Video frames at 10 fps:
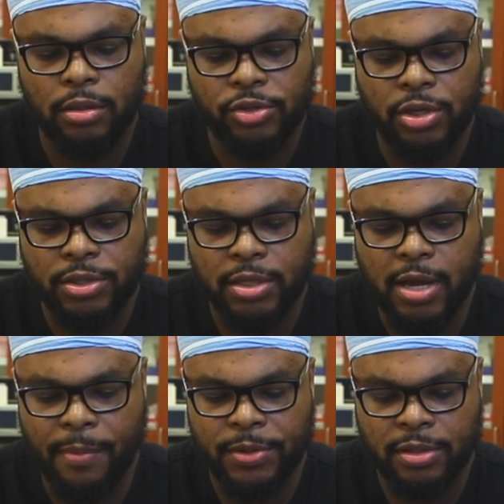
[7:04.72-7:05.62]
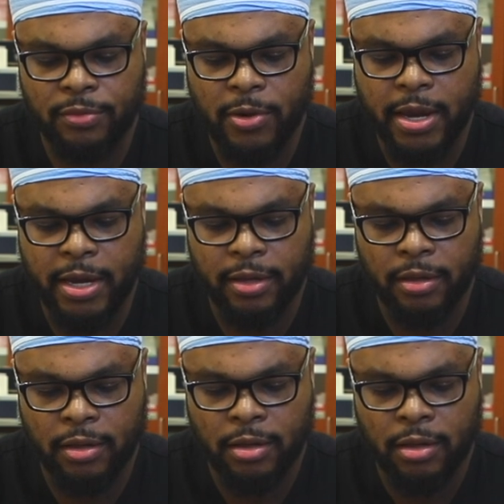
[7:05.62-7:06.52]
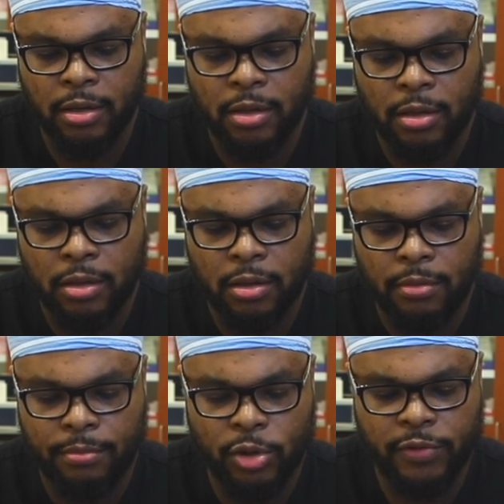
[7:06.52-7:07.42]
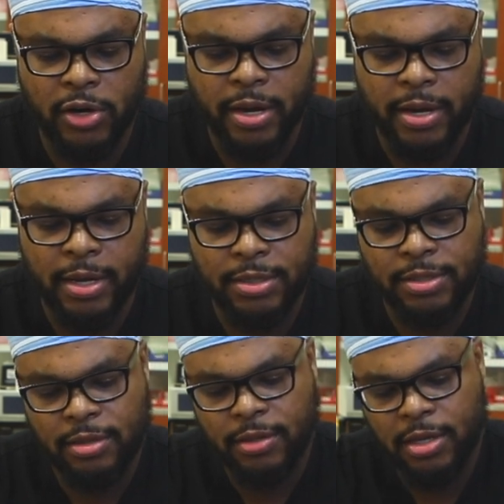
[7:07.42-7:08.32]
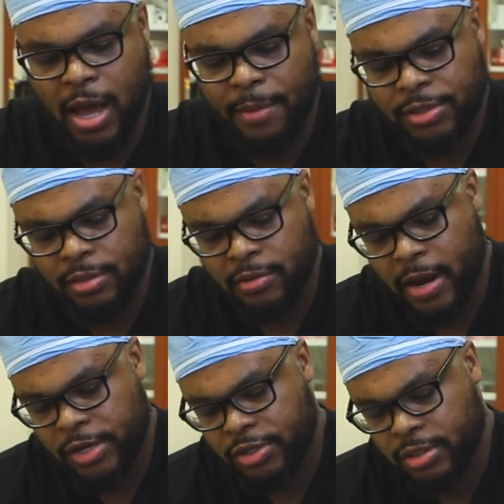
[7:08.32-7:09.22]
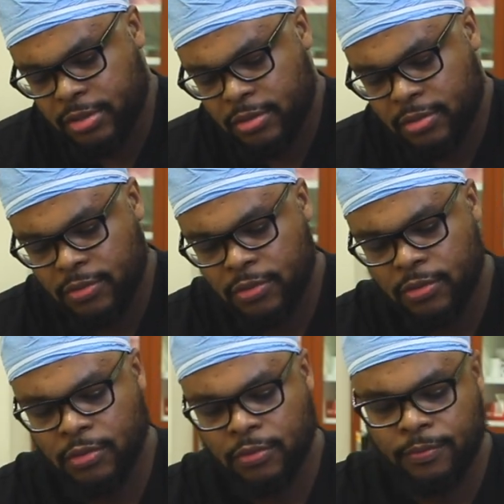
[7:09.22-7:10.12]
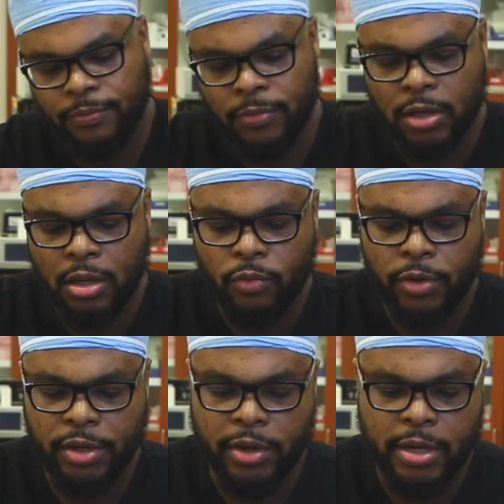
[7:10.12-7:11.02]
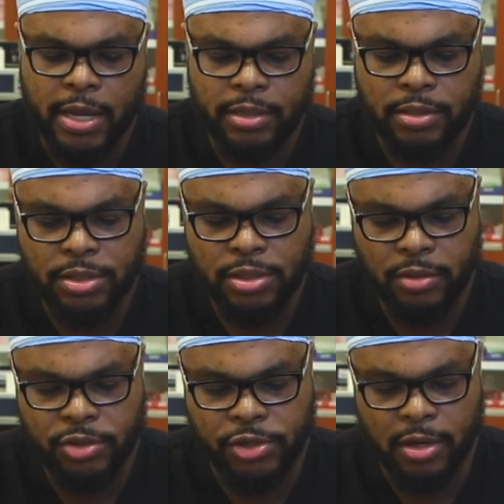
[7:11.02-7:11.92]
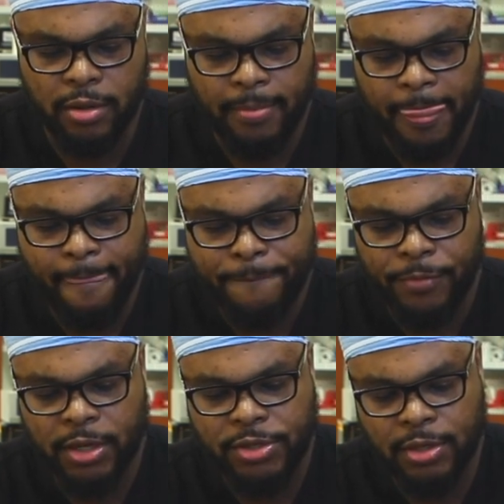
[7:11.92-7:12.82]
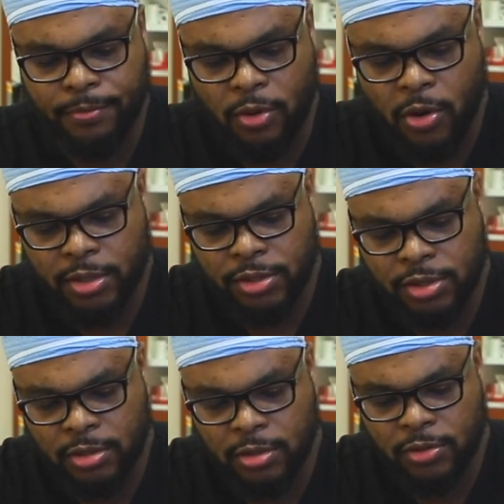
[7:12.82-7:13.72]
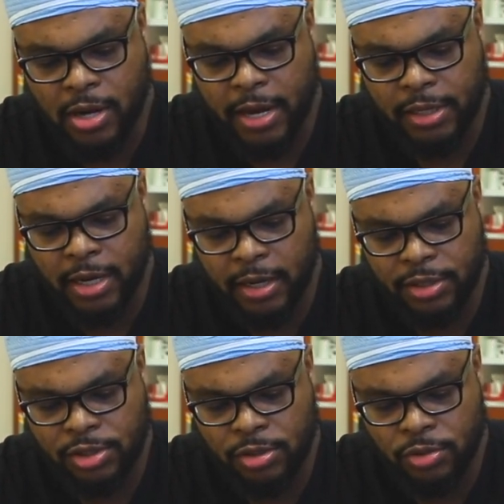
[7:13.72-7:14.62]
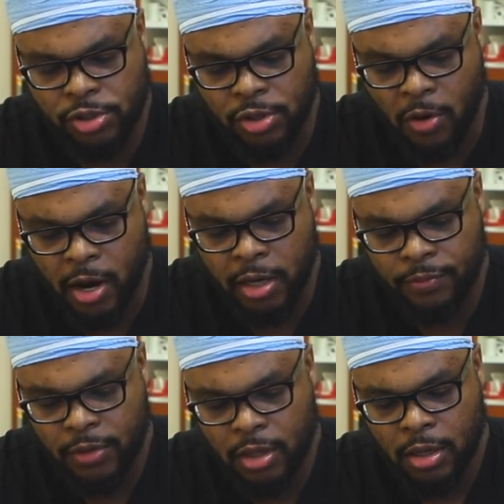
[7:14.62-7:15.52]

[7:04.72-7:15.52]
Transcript: just the opposite way, move your hands the opposite direction. When you're cutting this suture, it's important to not cut it too short